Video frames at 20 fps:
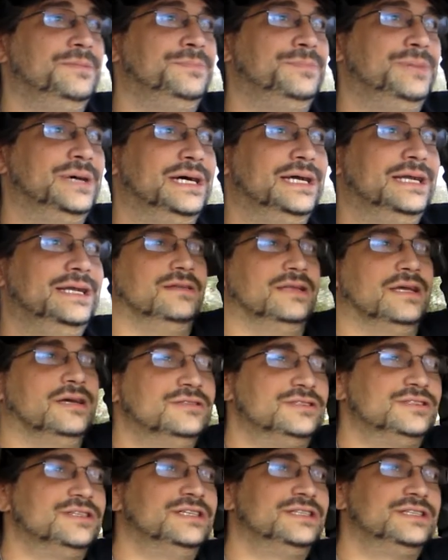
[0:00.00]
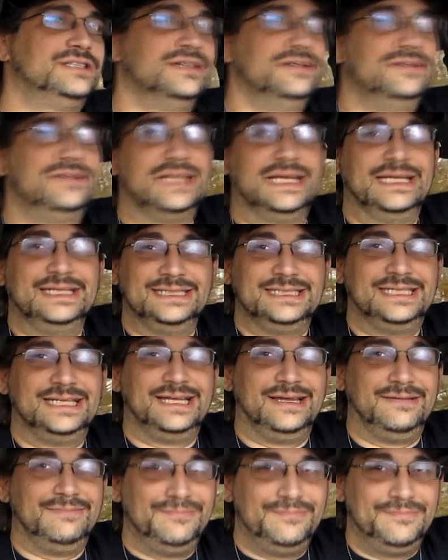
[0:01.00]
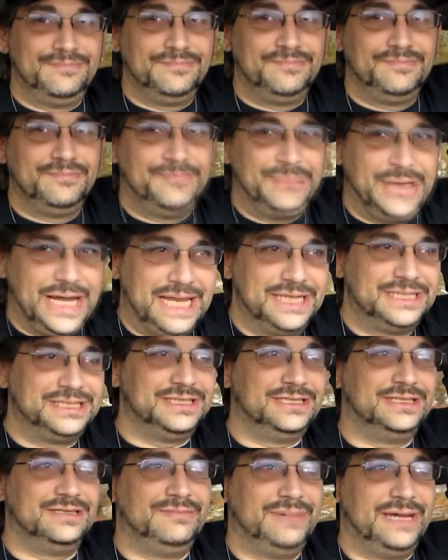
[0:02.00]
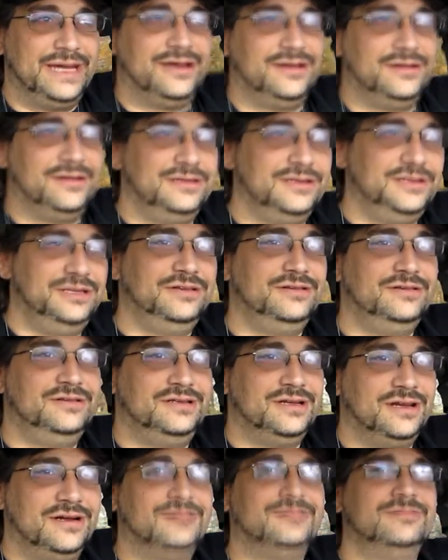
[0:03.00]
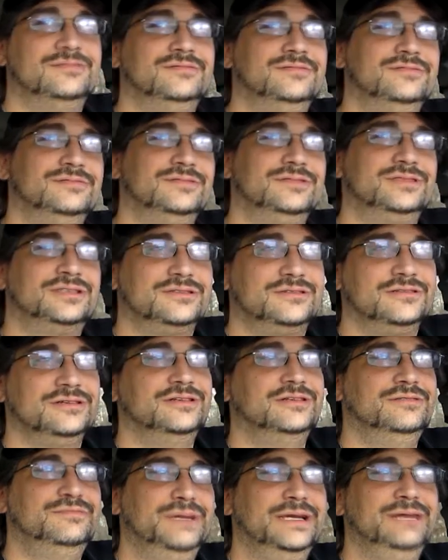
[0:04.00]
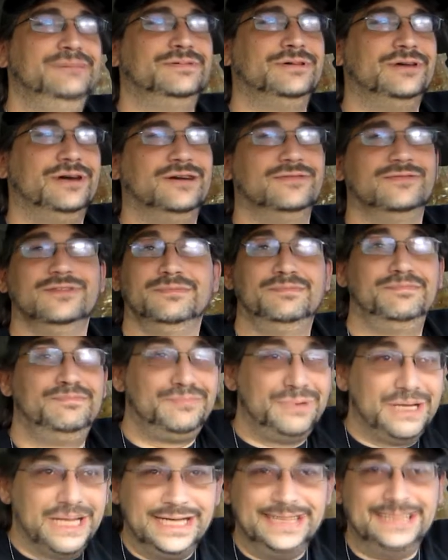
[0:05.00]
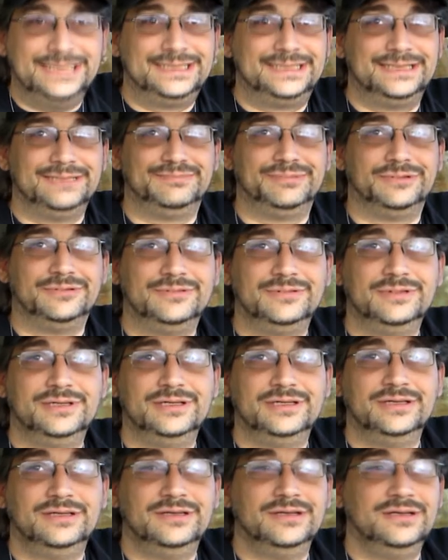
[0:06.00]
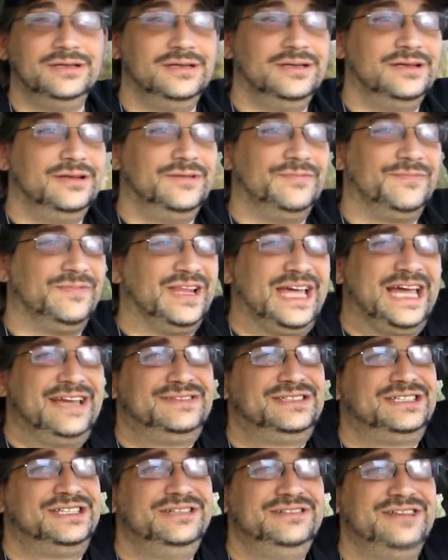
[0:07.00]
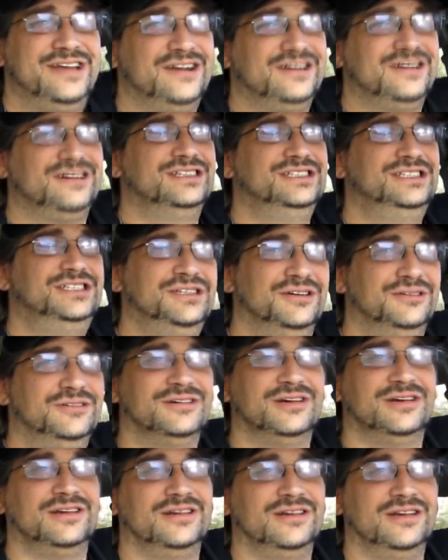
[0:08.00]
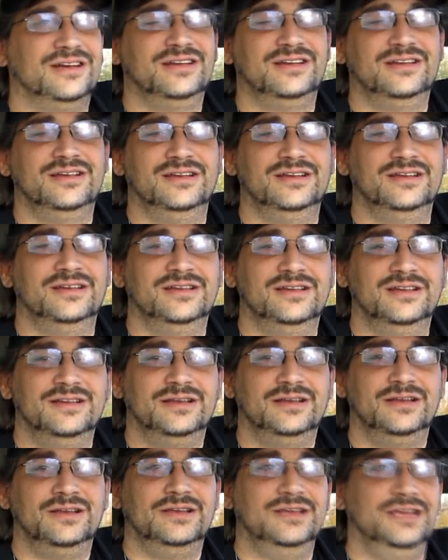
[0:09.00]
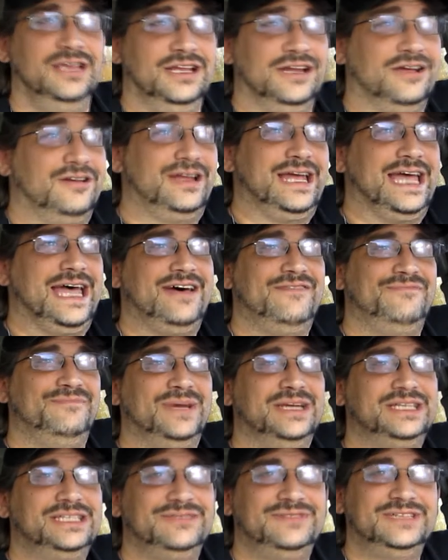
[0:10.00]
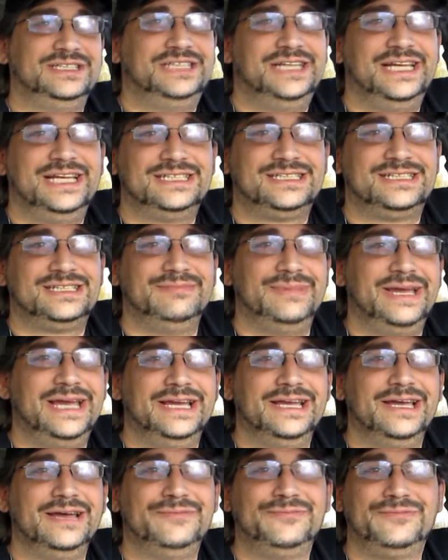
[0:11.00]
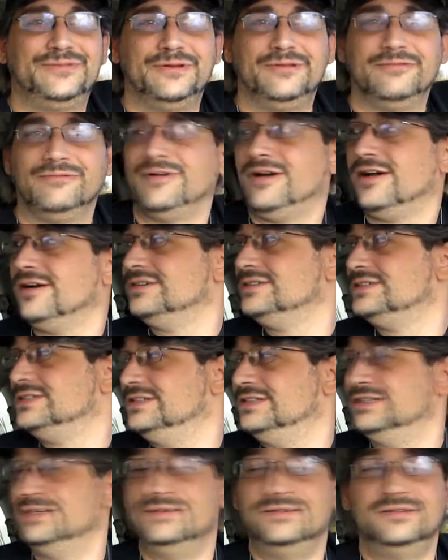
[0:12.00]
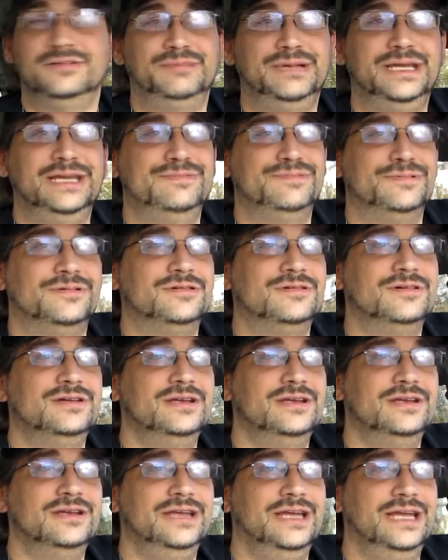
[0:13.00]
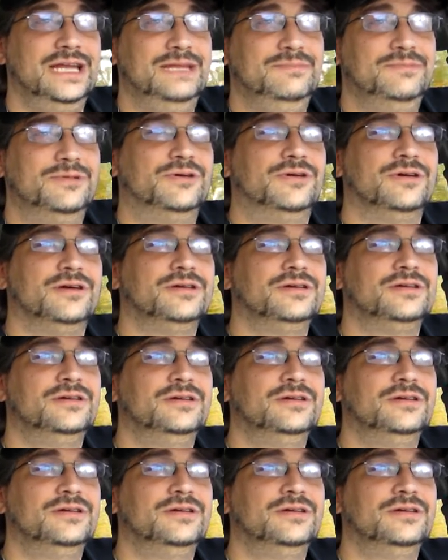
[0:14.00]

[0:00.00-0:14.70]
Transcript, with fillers: But those are the two things that I'm passionate about. You don't screw people over, plain and simple. Life's too doggone short. You don't have much of a chance to make up for wrongs you do to people anymore.